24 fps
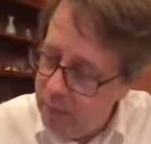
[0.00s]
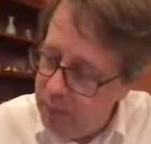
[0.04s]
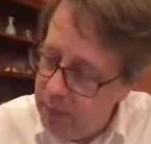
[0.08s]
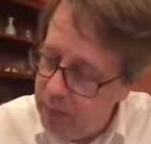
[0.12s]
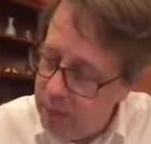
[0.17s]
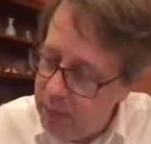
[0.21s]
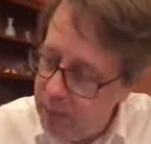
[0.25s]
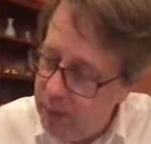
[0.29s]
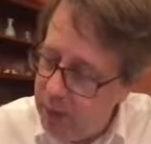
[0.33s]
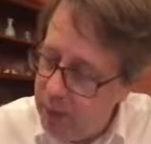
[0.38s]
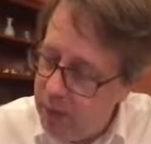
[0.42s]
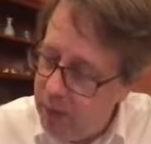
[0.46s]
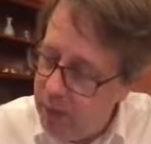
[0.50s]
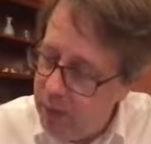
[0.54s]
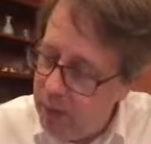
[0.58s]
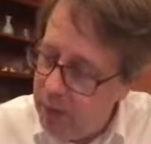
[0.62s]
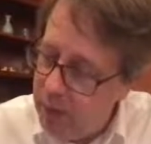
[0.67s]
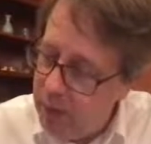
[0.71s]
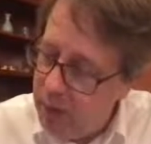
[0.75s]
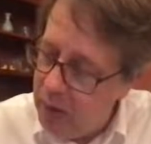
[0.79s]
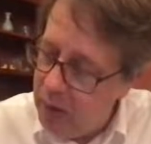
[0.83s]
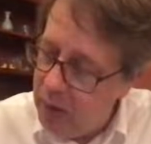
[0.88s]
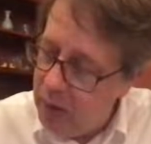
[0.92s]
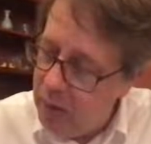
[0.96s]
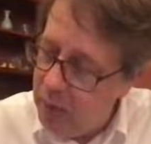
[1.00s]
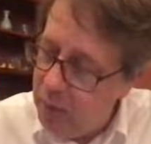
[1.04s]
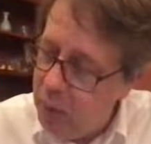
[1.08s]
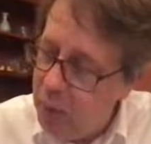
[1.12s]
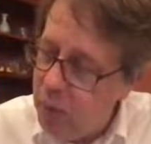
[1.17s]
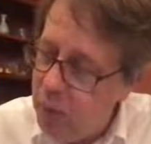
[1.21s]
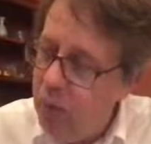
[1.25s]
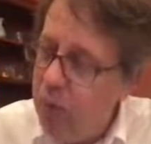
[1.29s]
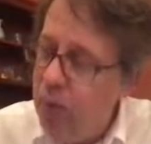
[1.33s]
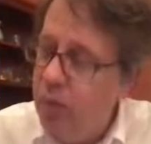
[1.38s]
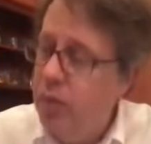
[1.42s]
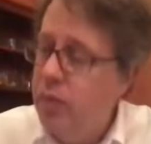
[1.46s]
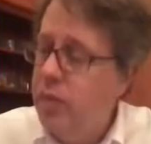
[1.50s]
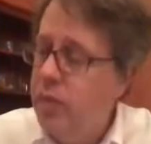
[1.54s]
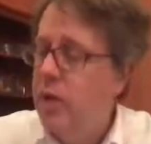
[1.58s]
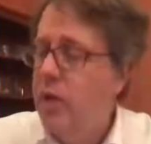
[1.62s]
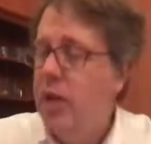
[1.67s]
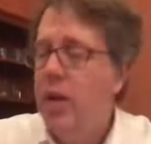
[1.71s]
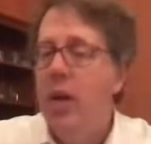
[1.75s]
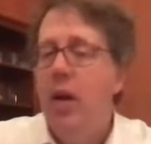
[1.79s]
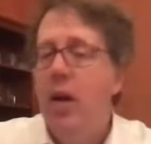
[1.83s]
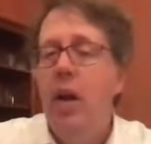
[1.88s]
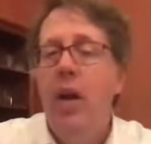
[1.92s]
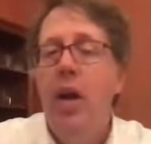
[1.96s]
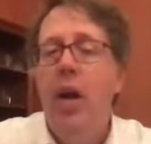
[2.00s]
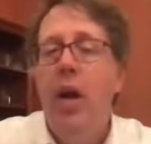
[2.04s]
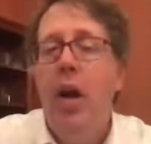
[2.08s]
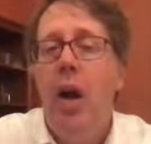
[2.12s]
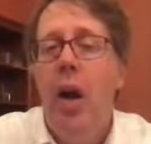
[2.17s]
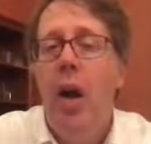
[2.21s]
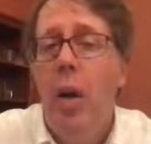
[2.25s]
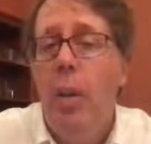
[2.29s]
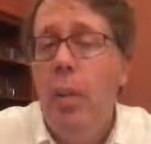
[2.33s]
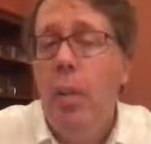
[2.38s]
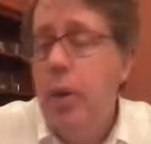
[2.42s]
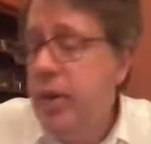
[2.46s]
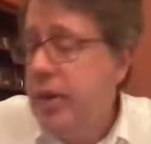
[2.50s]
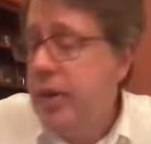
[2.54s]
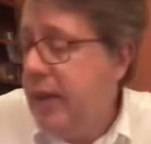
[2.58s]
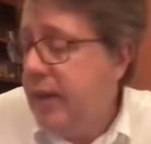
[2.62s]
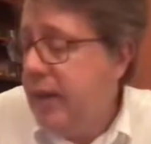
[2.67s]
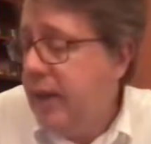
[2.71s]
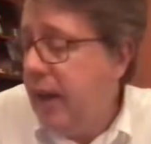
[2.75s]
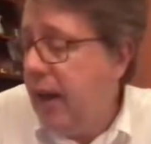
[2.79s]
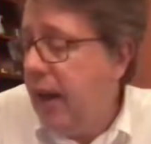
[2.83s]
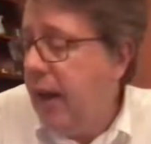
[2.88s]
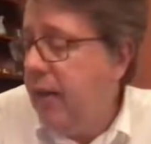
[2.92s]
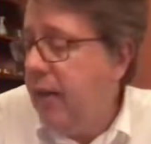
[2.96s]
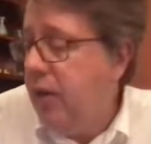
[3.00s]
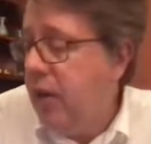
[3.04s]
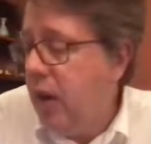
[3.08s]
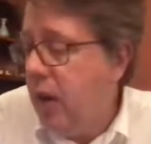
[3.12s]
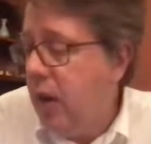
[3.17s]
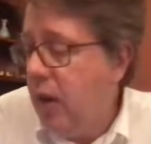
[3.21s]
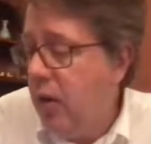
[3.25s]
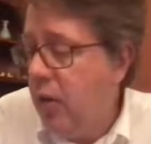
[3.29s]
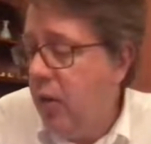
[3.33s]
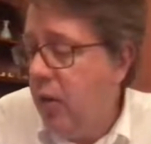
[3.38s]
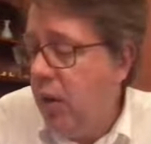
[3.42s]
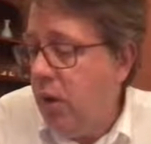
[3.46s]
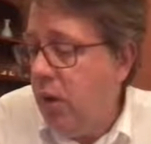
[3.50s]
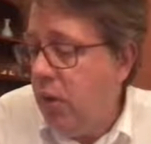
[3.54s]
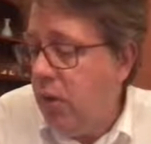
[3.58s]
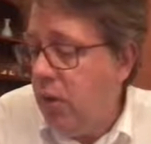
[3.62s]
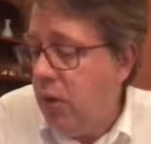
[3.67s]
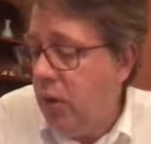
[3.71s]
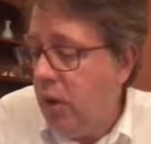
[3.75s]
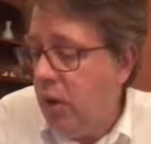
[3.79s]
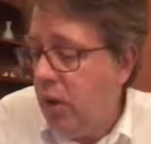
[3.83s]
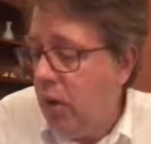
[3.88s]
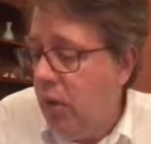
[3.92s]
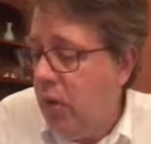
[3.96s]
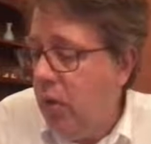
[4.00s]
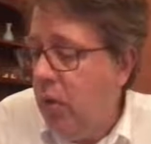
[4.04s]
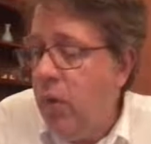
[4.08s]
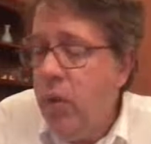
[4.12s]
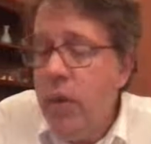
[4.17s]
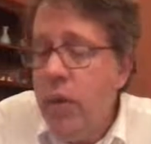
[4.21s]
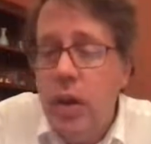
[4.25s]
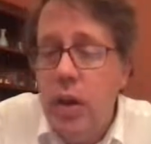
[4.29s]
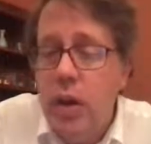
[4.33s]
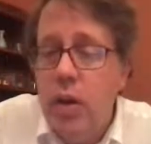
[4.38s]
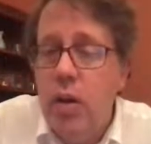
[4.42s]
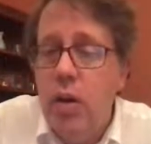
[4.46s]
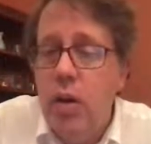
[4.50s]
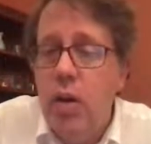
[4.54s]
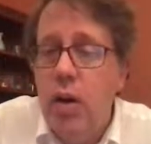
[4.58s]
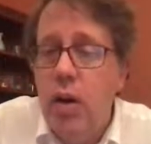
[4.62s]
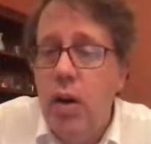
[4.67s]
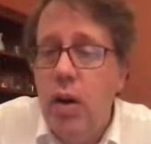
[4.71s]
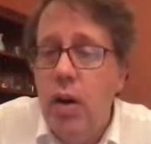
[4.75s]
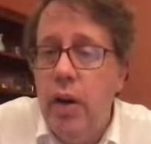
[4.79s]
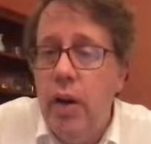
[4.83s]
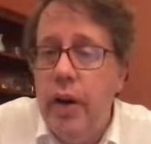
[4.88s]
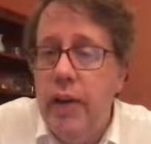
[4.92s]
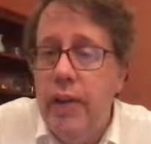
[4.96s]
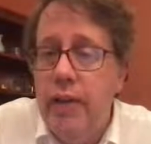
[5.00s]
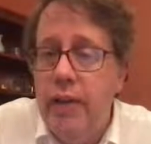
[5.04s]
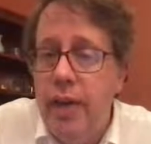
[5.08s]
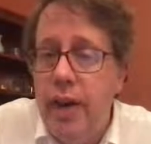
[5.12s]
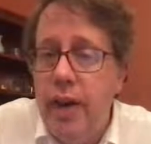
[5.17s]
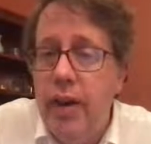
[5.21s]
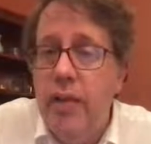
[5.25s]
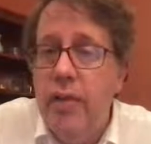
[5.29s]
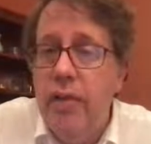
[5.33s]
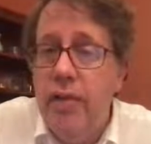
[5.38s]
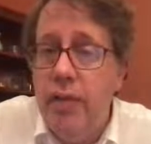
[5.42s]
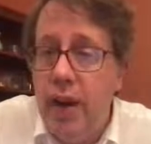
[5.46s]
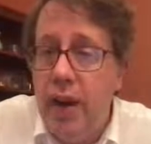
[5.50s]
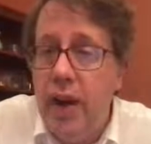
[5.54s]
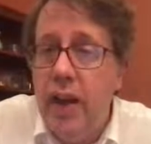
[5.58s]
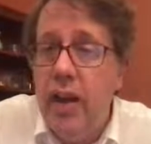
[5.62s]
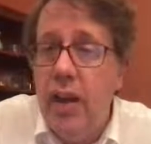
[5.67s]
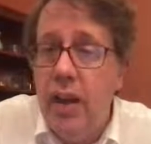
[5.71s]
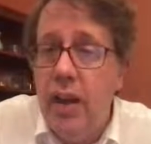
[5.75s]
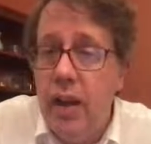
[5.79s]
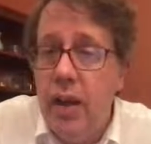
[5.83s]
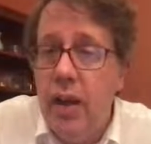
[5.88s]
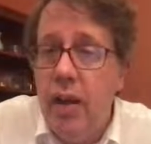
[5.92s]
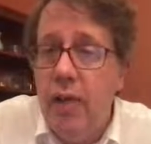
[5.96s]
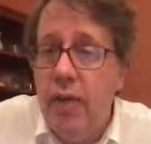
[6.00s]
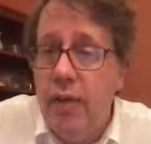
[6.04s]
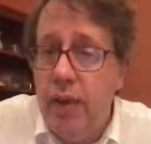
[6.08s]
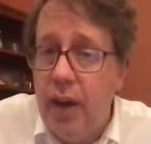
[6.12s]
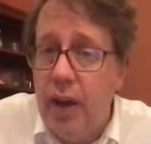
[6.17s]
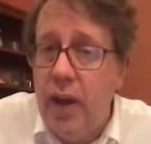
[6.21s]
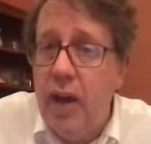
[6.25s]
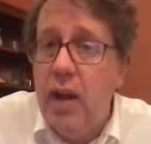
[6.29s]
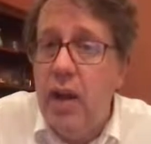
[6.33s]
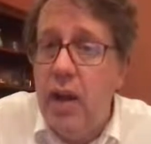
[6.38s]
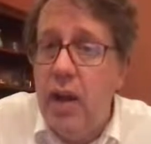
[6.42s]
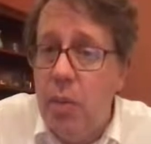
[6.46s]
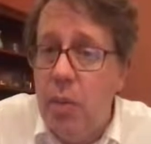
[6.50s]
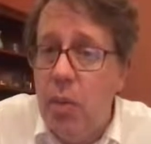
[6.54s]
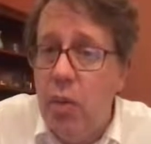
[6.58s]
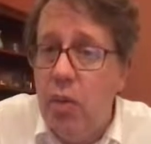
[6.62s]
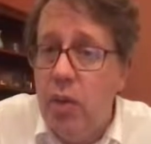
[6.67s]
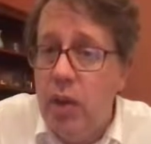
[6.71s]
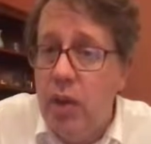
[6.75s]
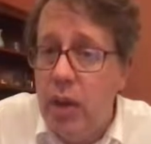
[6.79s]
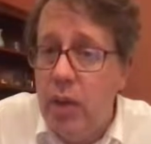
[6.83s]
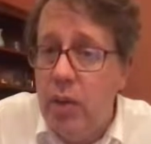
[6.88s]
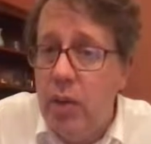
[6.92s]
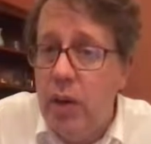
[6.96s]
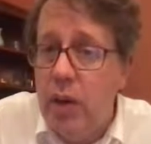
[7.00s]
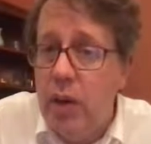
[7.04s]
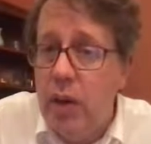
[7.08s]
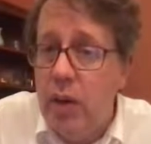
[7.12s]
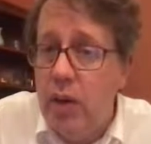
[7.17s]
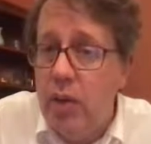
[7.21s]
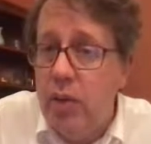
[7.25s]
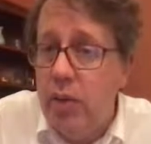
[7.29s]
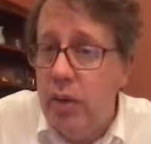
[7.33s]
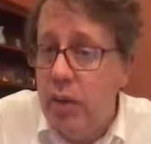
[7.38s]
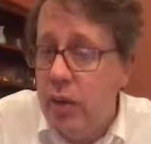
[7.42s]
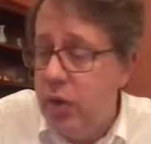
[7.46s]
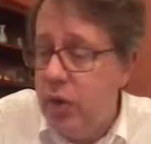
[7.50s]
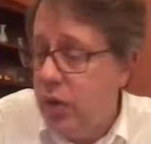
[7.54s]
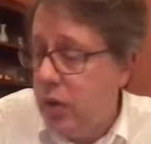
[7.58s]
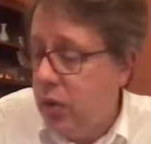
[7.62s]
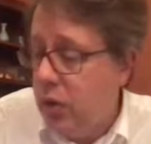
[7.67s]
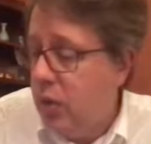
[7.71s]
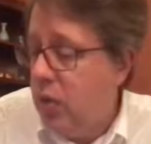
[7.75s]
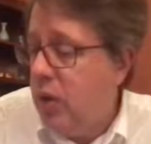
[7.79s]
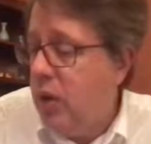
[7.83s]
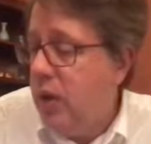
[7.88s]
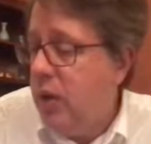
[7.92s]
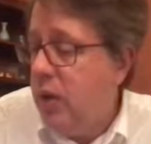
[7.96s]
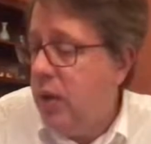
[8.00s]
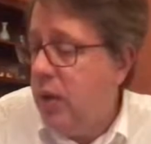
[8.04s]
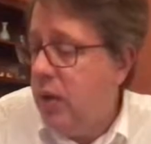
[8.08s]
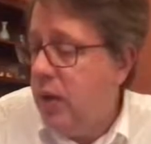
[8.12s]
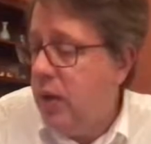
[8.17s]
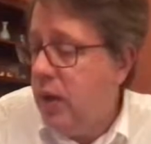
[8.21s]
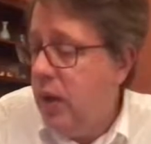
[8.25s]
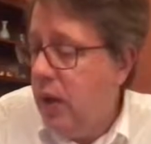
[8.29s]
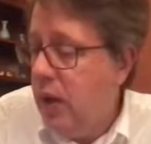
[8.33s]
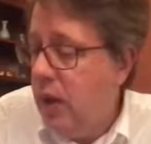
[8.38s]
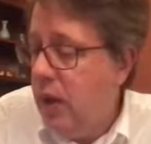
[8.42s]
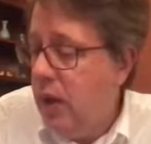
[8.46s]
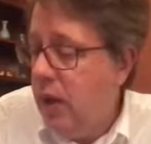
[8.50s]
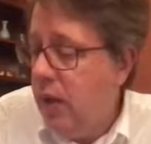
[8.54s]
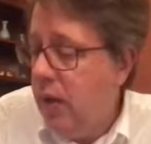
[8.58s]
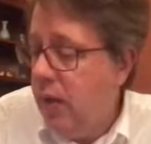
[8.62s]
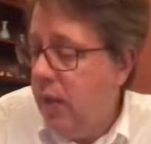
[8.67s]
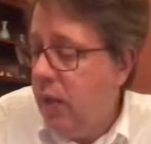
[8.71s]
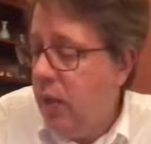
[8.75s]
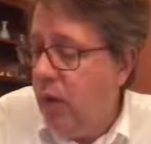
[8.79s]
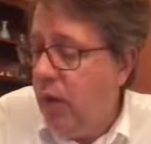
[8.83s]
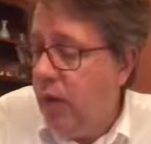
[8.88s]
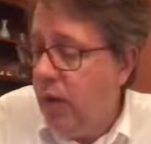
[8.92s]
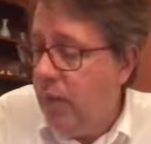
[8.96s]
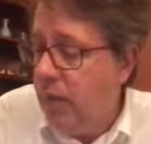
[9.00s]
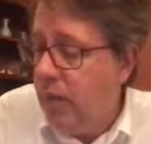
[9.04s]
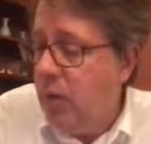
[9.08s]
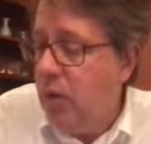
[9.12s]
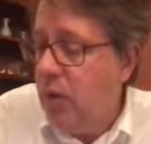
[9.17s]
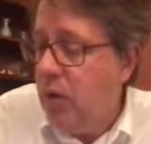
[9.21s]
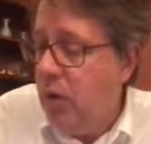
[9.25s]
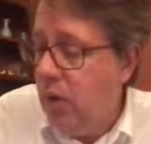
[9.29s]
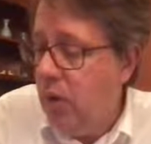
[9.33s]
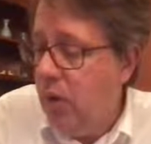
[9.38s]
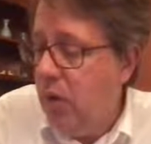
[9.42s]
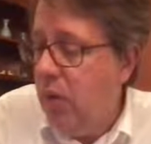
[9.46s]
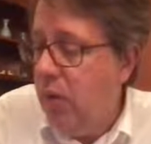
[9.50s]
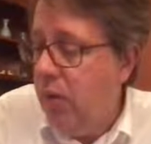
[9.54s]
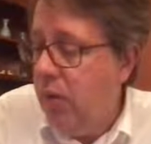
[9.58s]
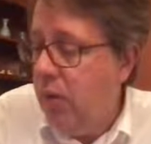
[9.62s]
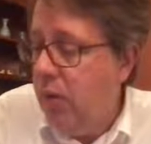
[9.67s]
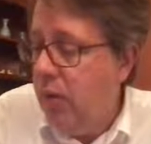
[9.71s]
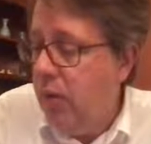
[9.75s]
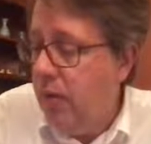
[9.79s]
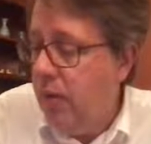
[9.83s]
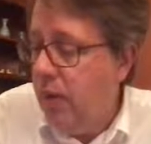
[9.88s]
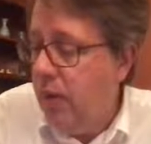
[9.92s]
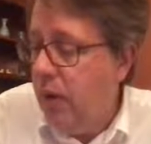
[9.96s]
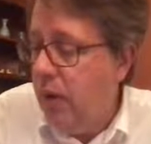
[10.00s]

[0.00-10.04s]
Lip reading: He proved almost exactly 100 years ago that there are, in fact, a finite number of generators for the solutions for an elliptic curve.